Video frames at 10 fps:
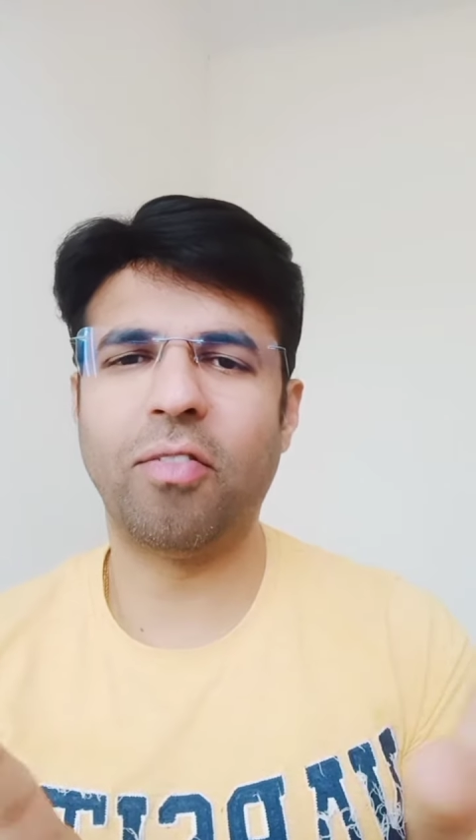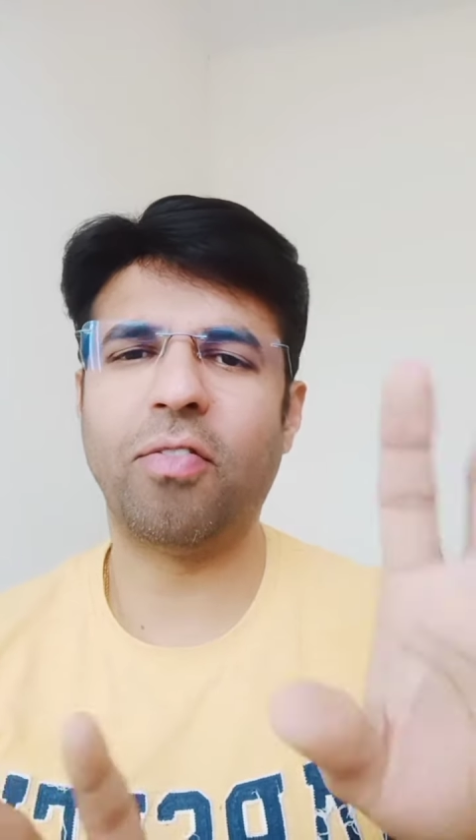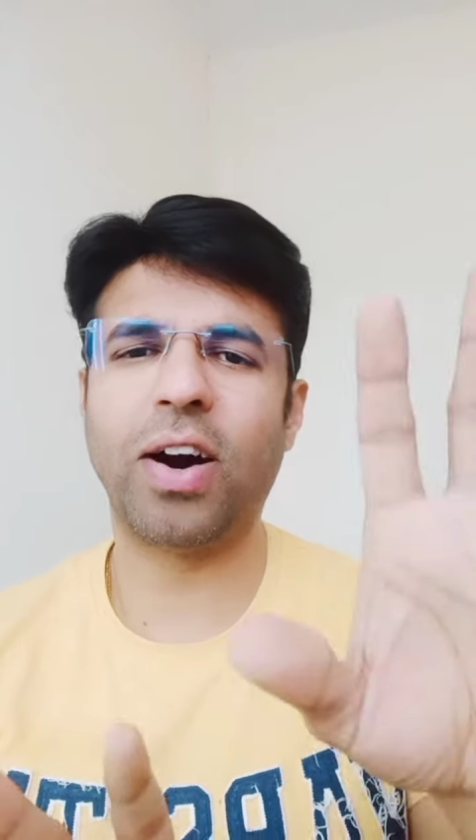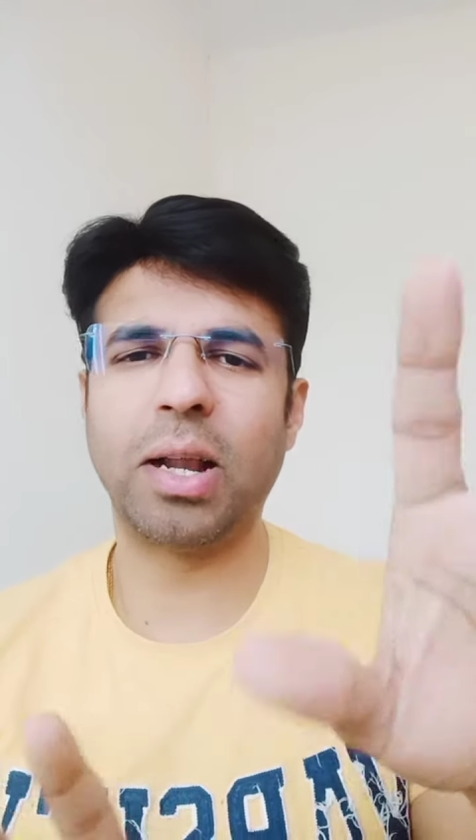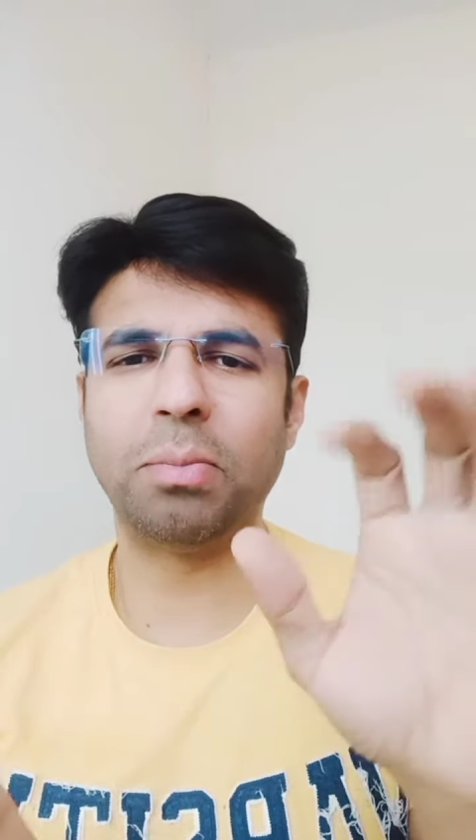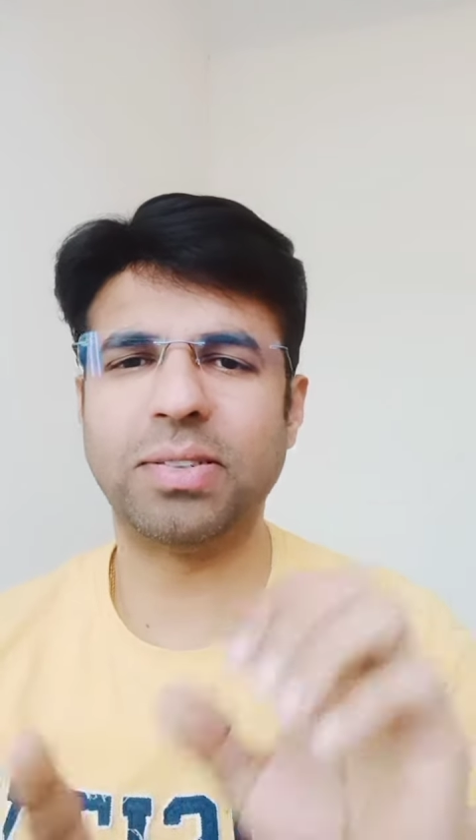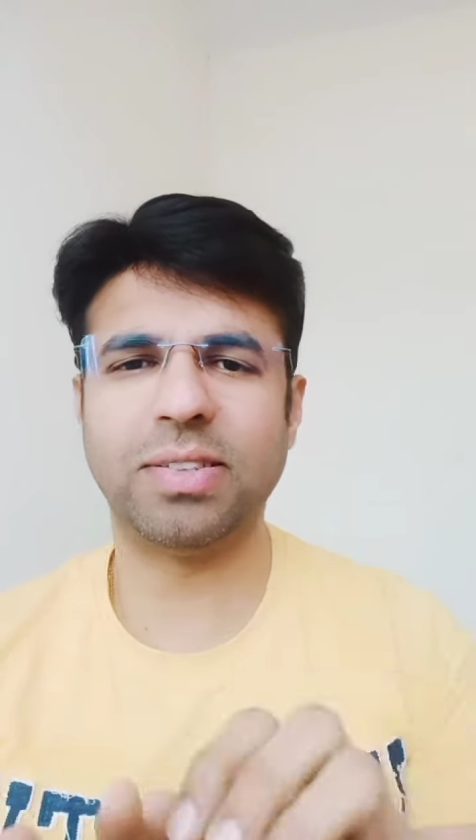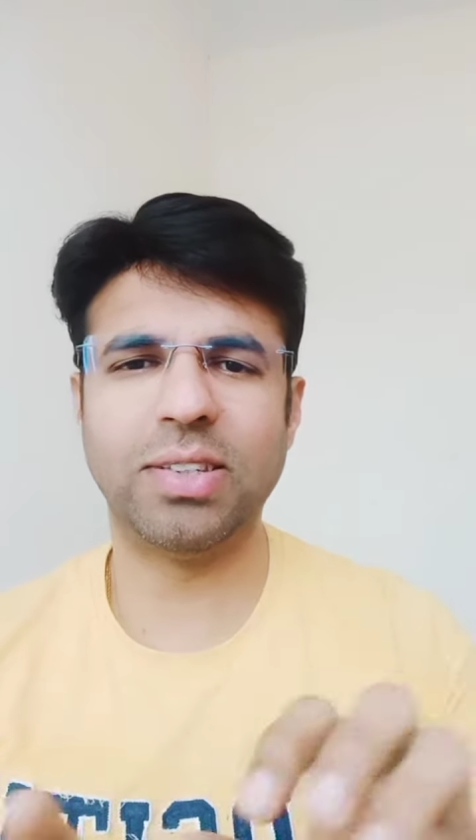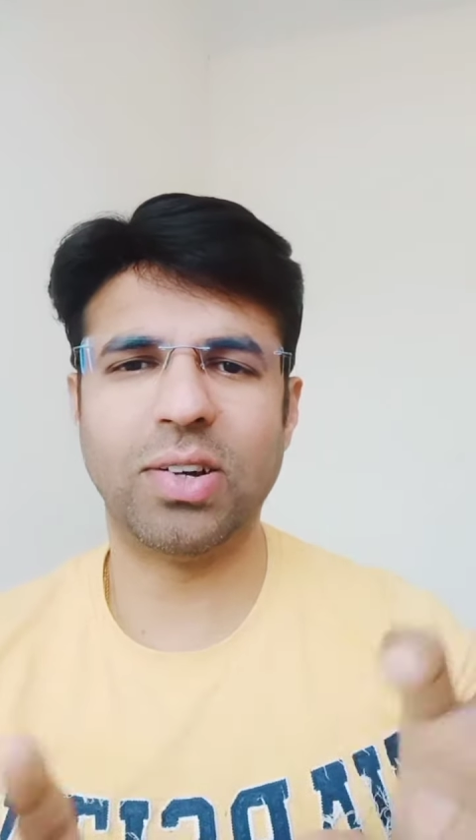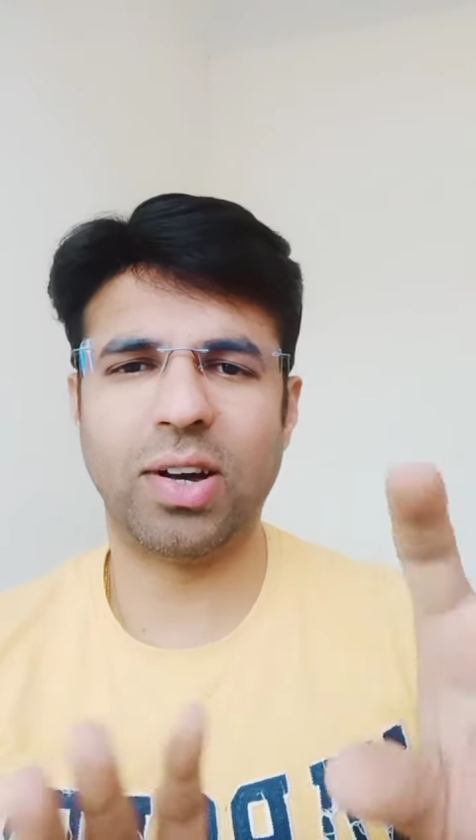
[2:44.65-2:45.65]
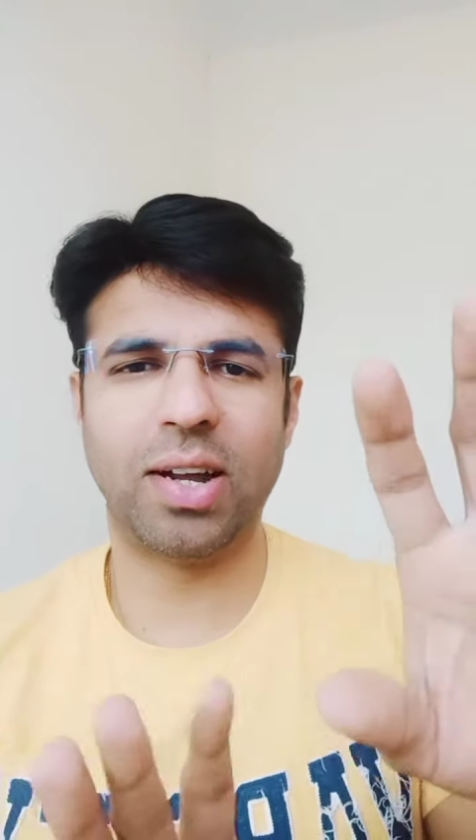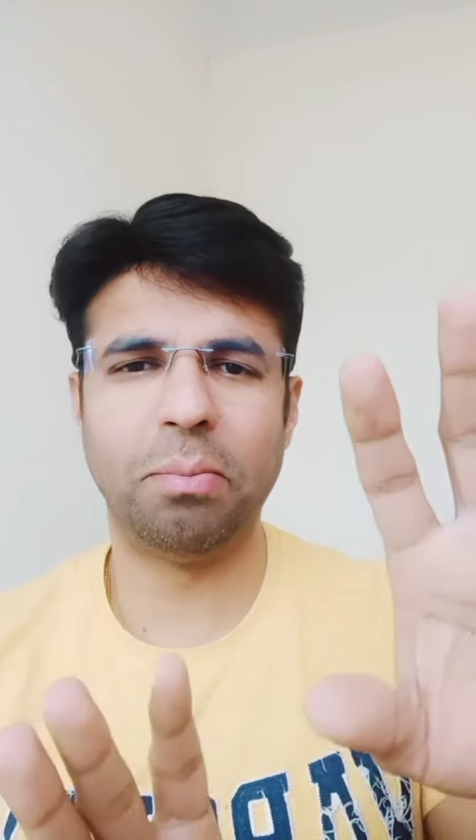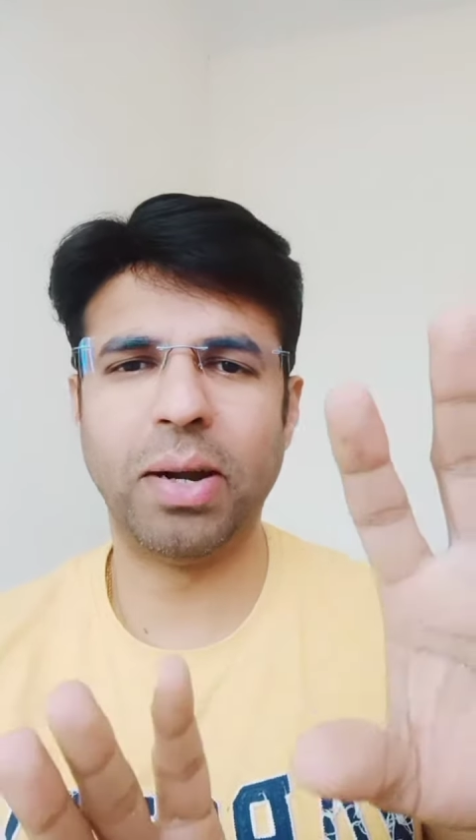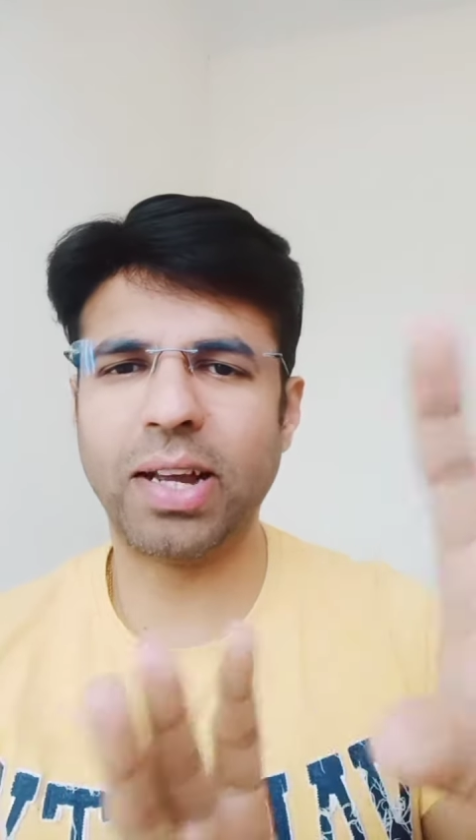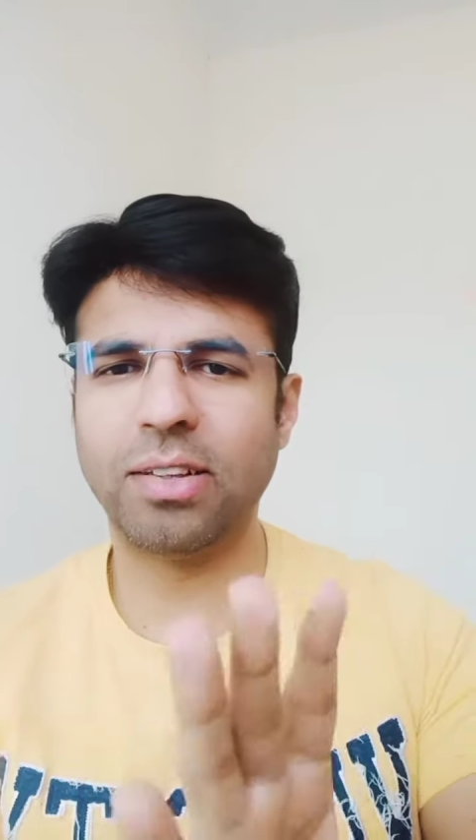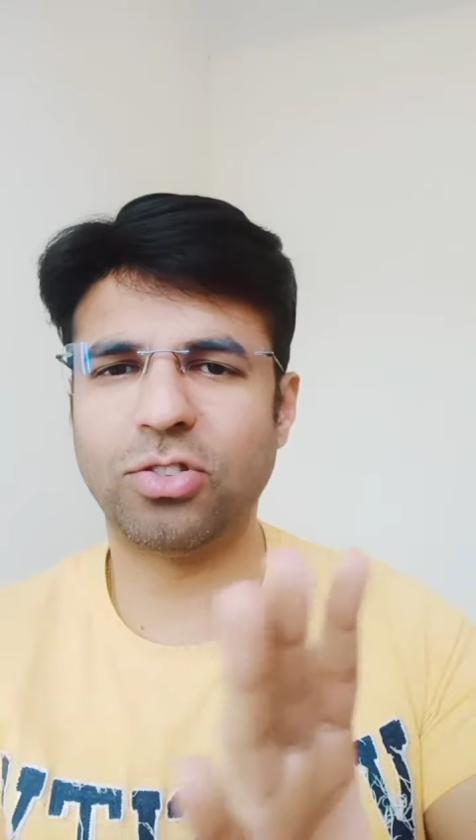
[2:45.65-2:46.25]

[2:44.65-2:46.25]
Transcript: pharmacy or a medical